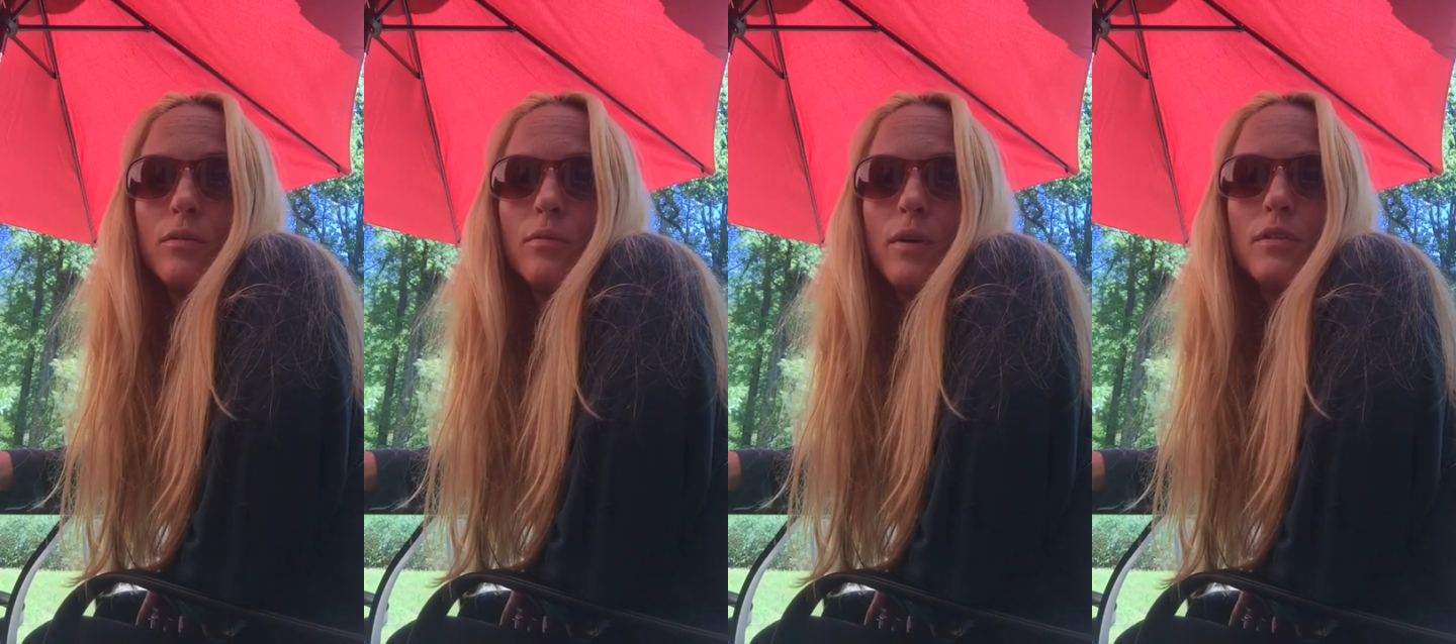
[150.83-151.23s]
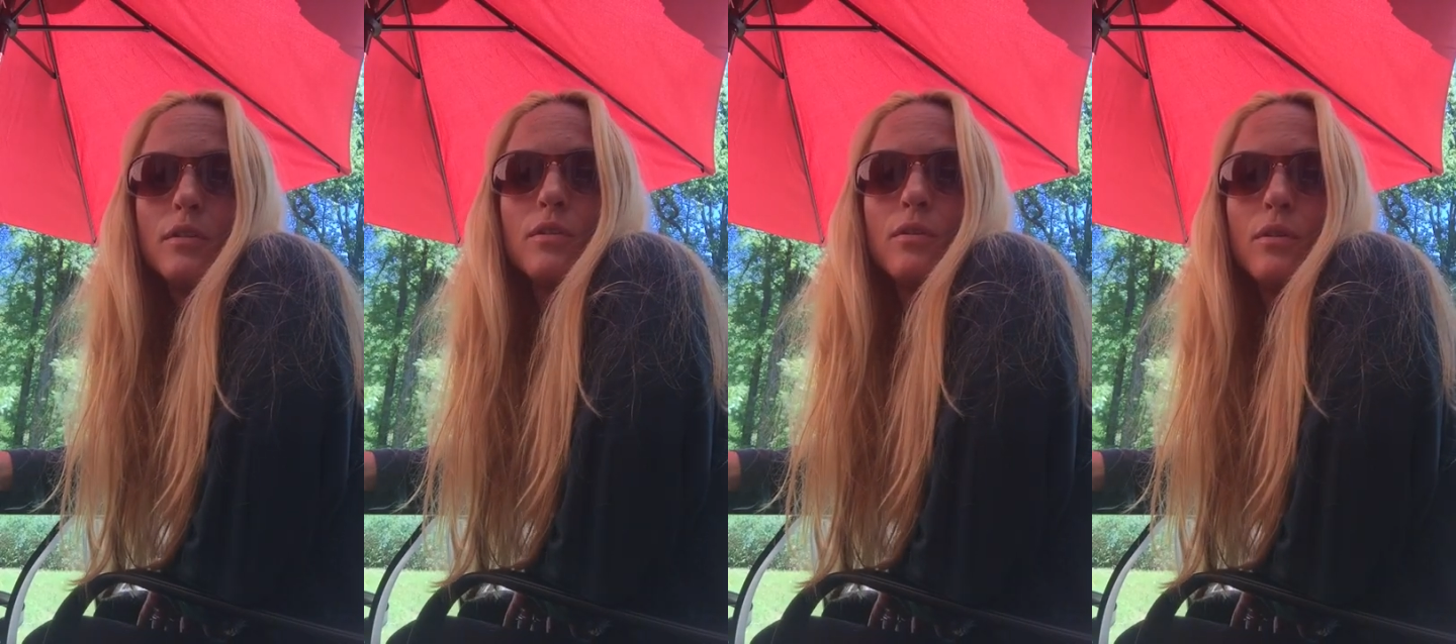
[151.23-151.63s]
whether
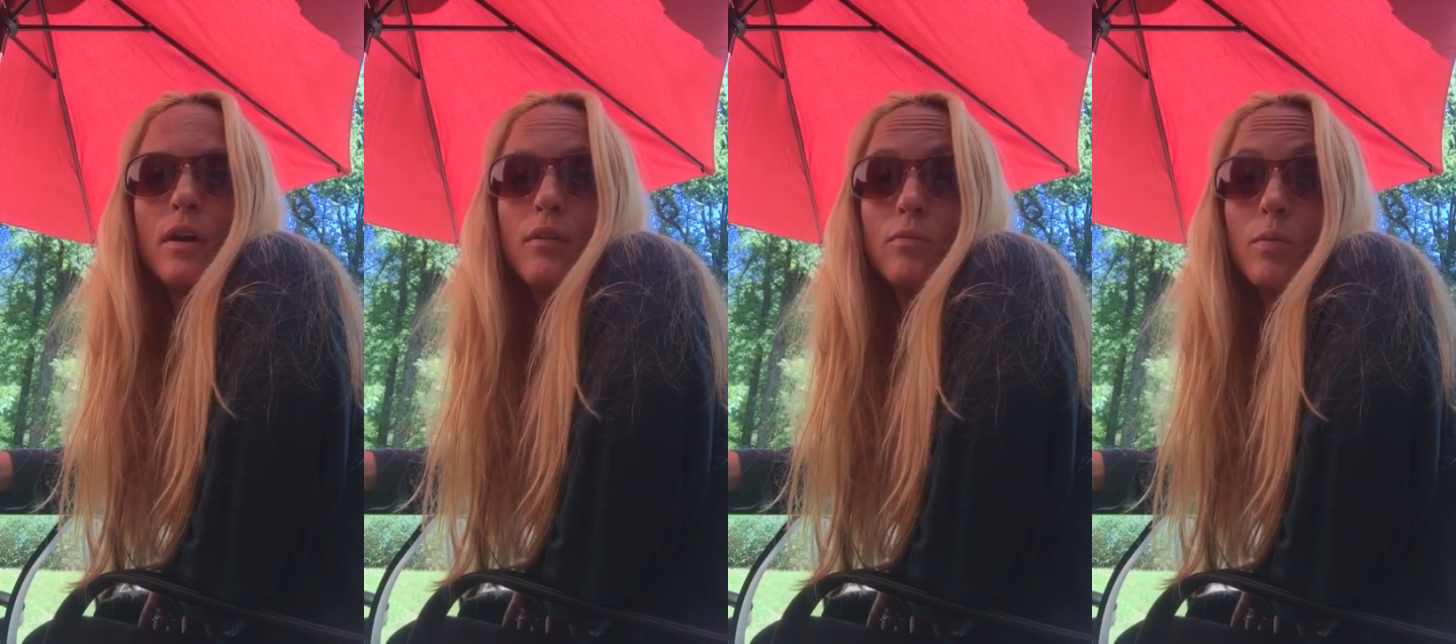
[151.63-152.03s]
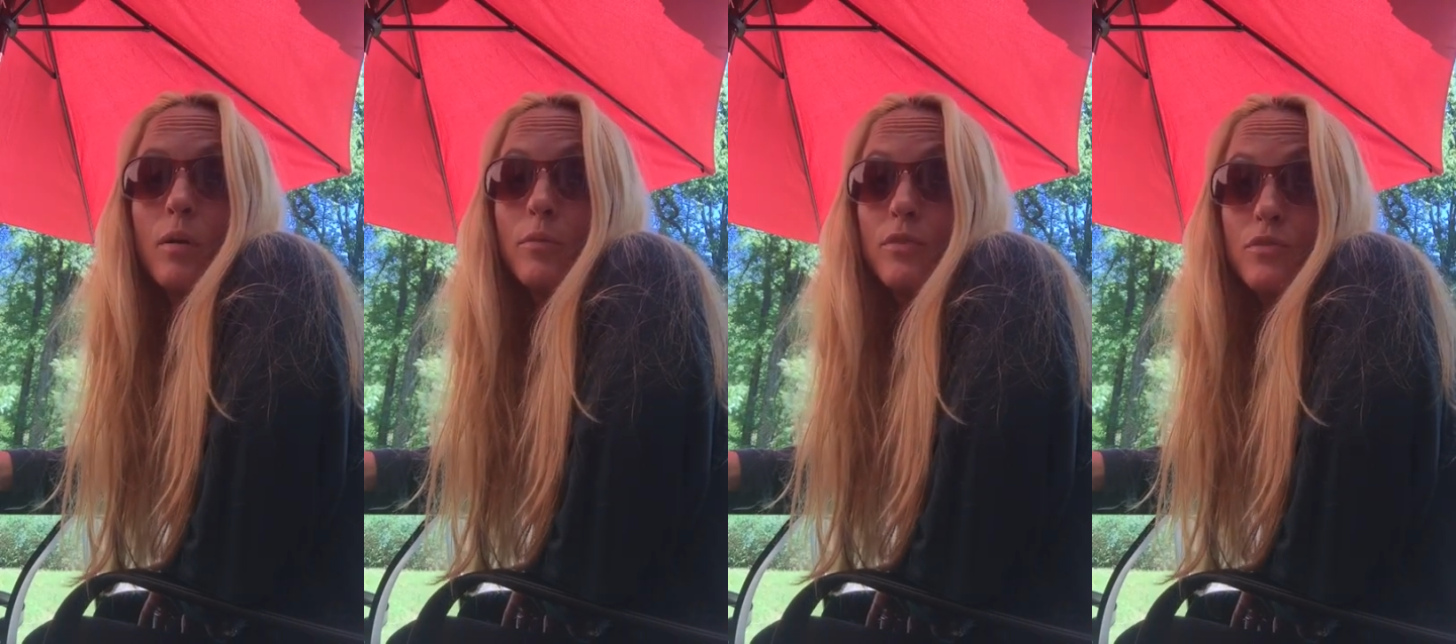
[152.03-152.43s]
you have a
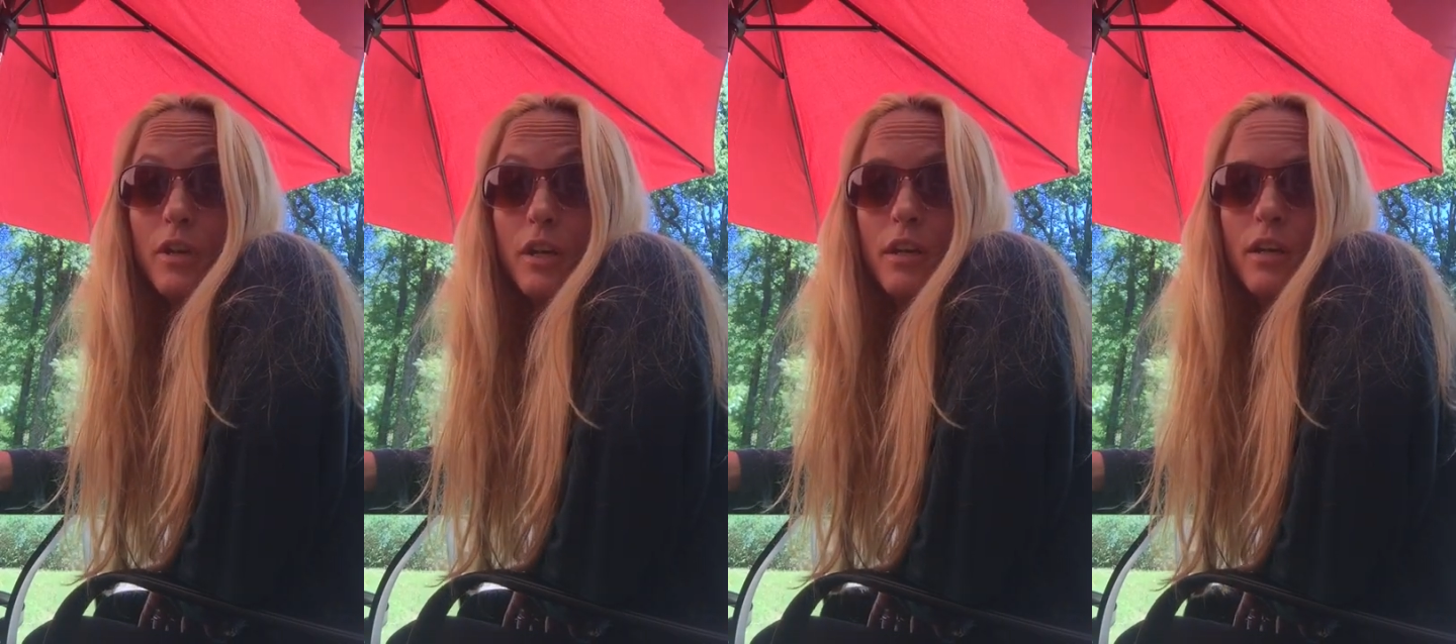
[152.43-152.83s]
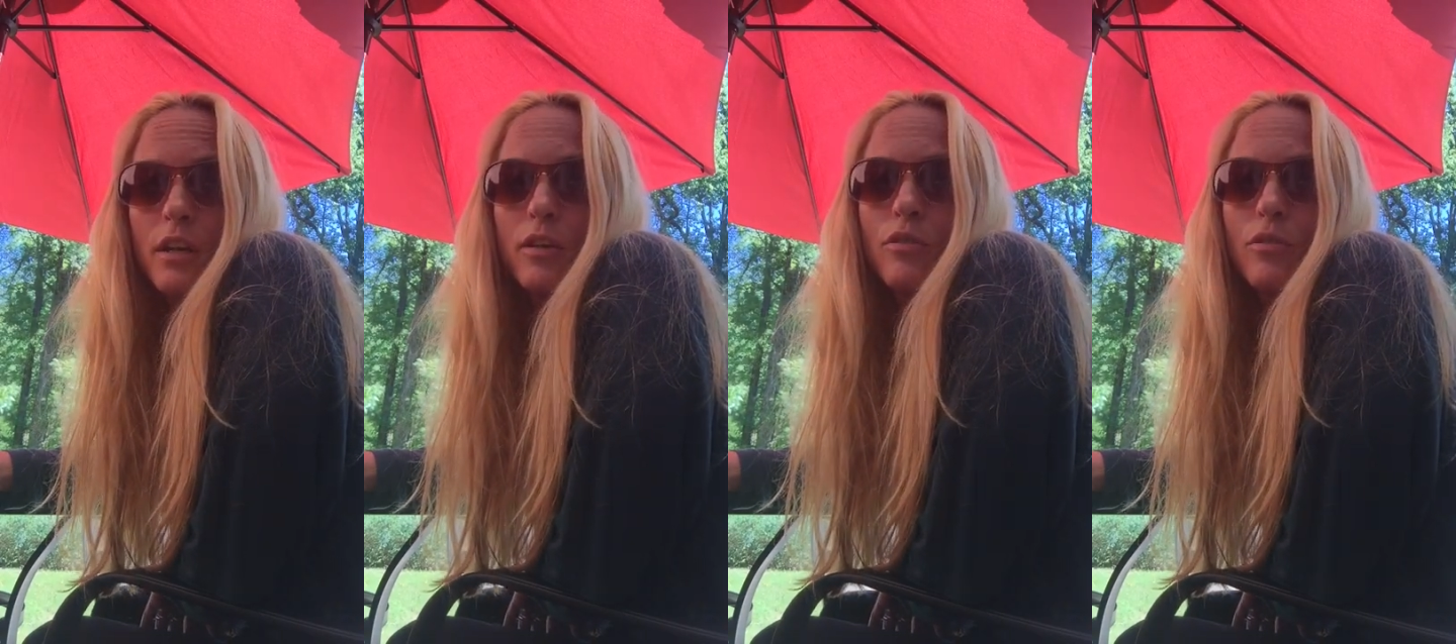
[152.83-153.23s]
problem with
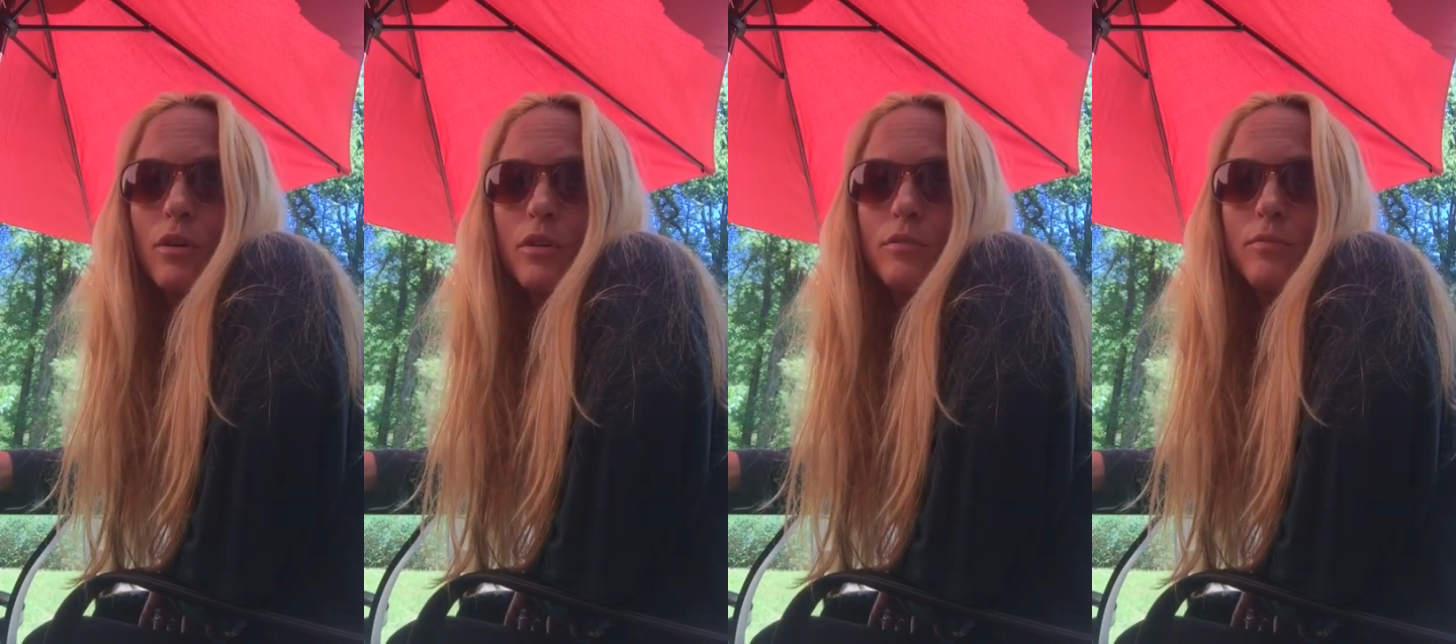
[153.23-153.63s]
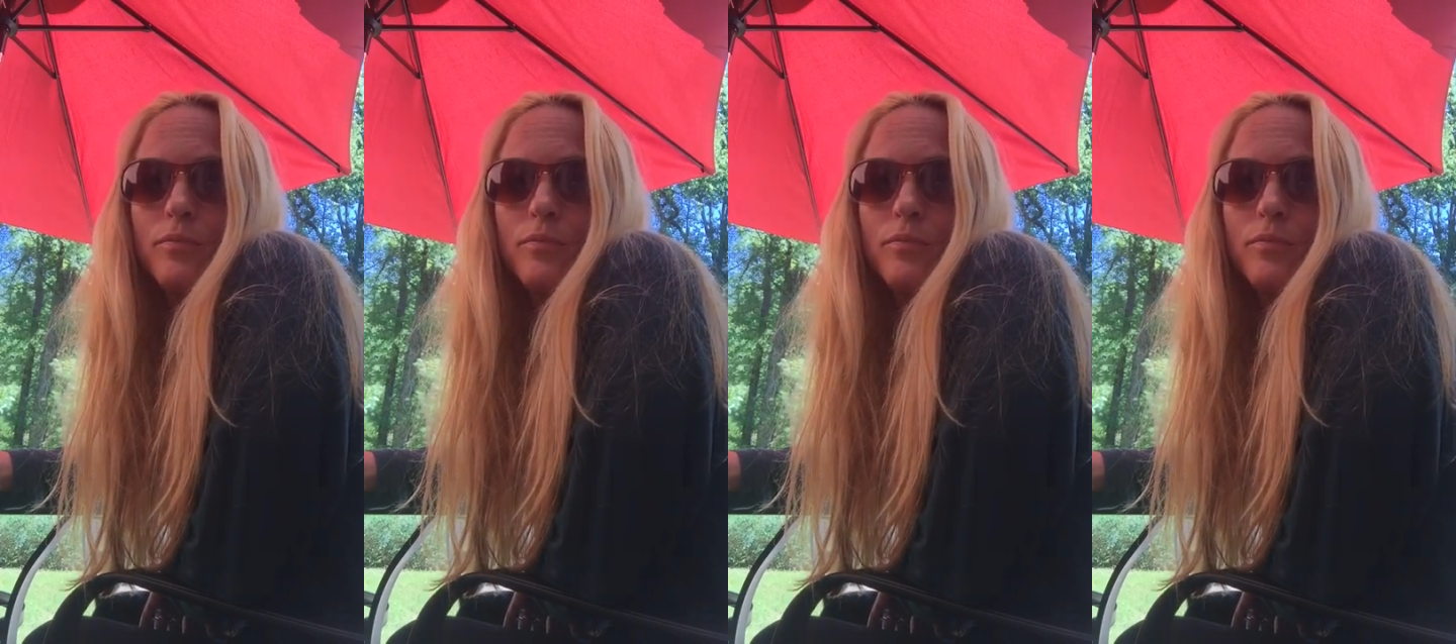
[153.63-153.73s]
drinking, or